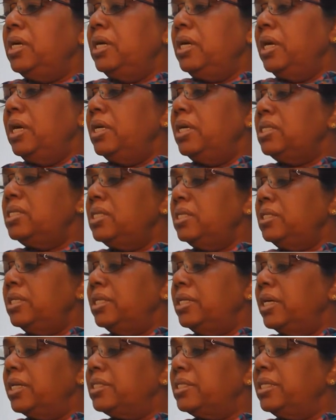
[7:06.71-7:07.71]
is
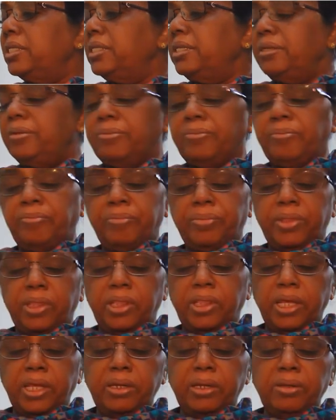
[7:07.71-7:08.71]
deducted,
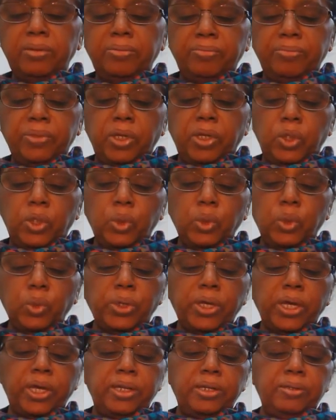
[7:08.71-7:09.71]
then you
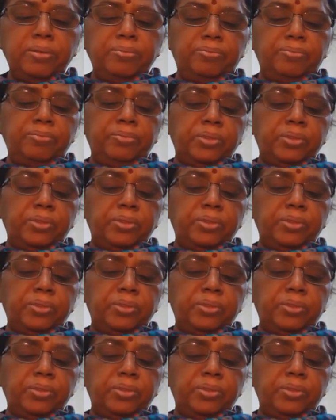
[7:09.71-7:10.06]
can